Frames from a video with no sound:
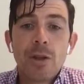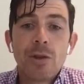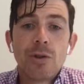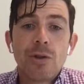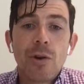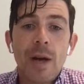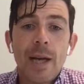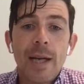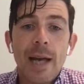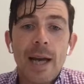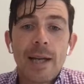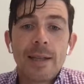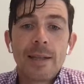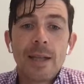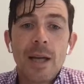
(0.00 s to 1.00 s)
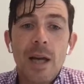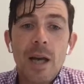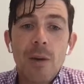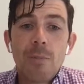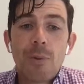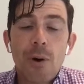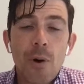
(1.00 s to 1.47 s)
to try and
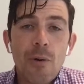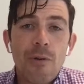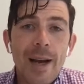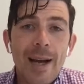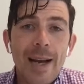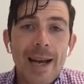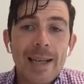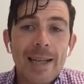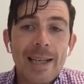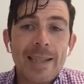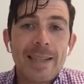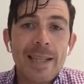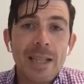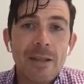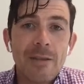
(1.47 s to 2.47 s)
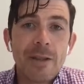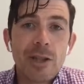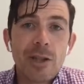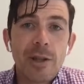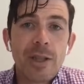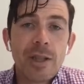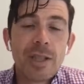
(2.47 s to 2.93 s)
profile athletes
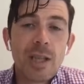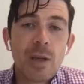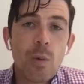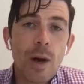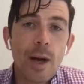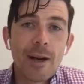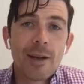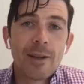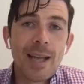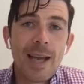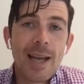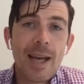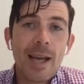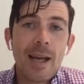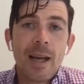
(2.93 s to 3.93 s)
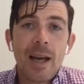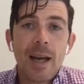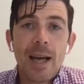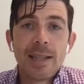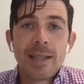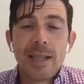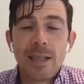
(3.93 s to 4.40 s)
individually to see where are they
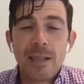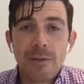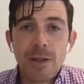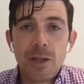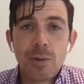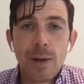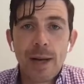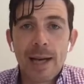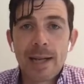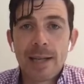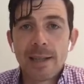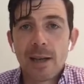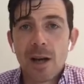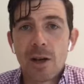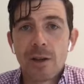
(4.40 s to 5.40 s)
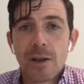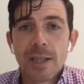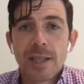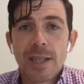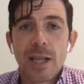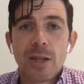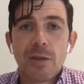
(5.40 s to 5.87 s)
as an individual athlete along the
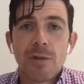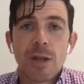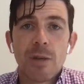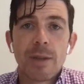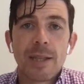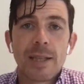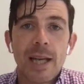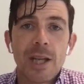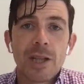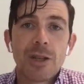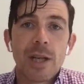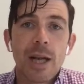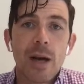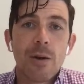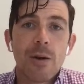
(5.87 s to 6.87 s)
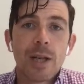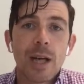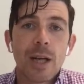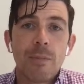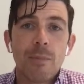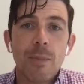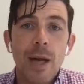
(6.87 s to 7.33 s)
stage of rehabilitation, and how can
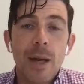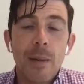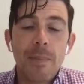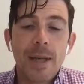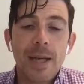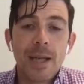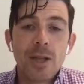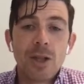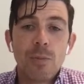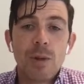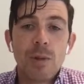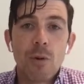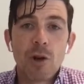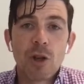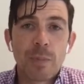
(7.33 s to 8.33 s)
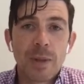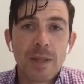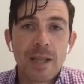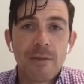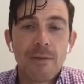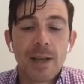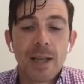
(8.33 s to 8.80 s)
I begin to be more
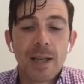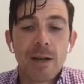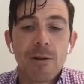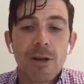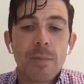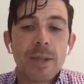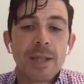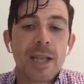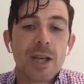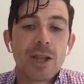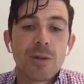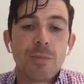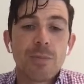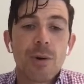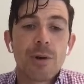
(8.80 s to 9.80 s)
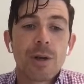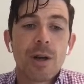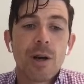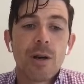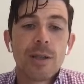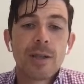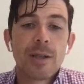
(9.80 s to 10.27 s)
specific in their rehabilitation
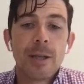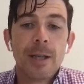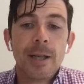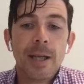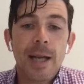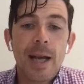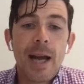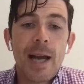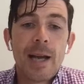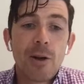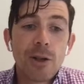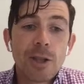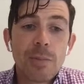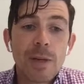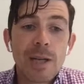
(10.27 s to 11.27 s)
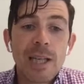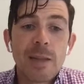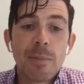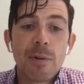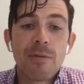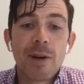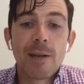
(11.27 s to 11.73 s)
protocols, and ultimately
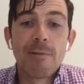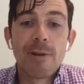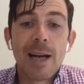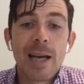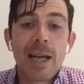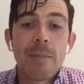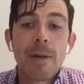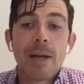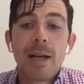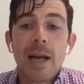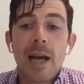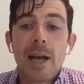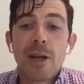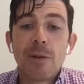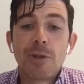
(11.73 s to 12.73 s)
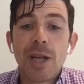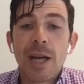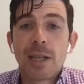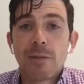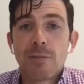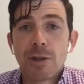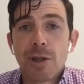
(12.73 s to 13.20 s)
to provide reliable and
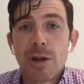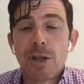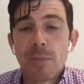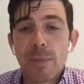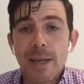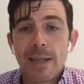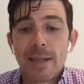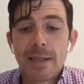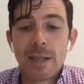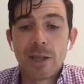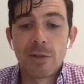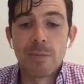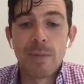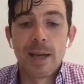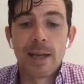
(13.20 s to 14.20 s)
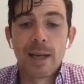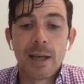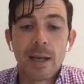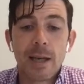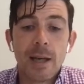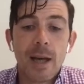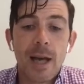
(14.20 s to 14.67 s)
objective return to play decision
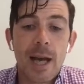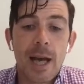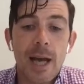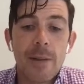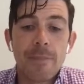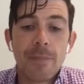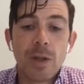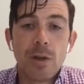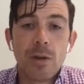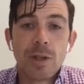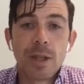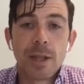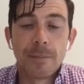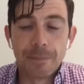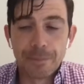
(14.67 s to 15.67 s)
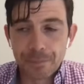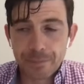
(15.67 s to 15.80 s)
making using